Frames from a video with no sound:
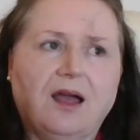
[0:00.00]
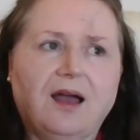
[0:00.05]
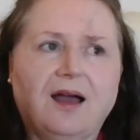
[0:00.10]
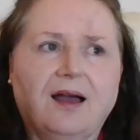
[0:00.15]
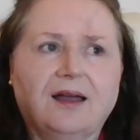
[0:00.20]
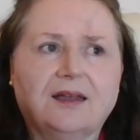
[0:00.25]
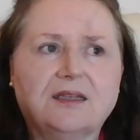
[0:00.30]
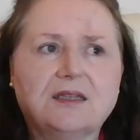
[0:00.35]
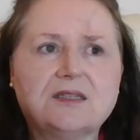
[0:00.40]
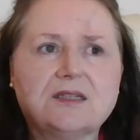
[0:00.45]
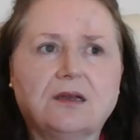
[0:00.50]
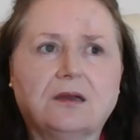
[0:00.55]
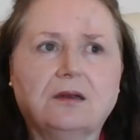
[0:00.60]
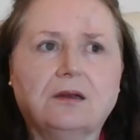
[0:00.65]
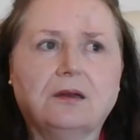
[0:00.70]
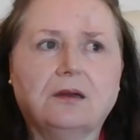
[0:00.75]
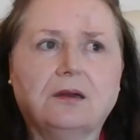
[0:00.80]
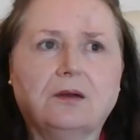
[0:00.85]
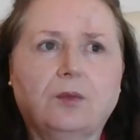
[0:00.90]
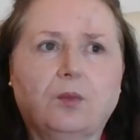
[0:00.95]
and
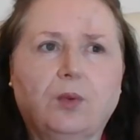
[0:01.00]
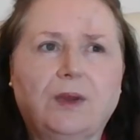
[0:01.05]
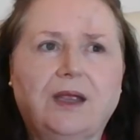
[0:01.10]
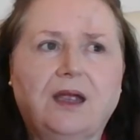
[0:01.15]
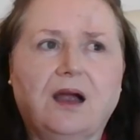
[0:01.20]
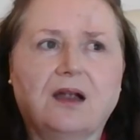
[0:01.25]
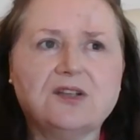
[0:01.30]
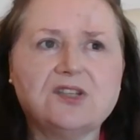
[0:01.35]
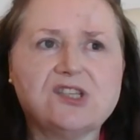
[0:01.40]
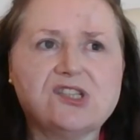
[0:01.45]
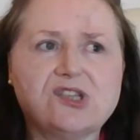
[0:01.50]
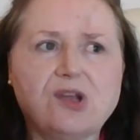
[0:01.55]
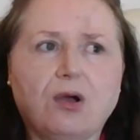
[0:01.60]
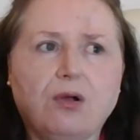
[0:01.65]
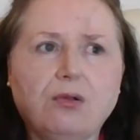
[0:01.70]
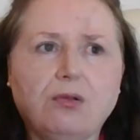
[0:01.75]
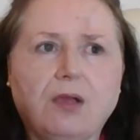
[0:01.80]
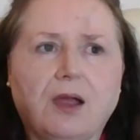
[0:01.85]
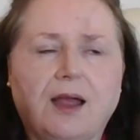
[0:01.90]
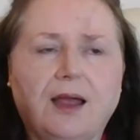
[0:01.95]
we are
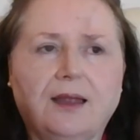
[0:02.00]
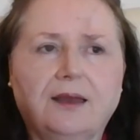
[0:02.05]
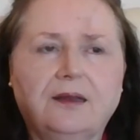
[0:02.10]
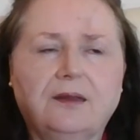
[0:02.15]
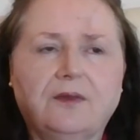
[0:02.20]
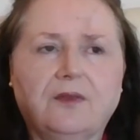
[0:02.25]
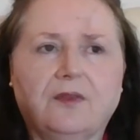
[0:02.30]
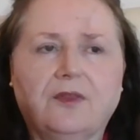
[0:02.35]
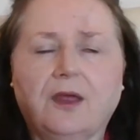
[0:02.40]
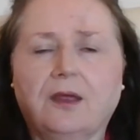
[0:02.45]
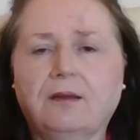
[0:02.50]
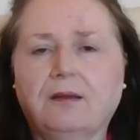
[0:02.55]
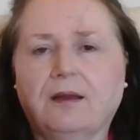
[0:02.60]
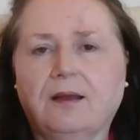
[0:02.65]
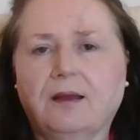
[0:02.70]
still in the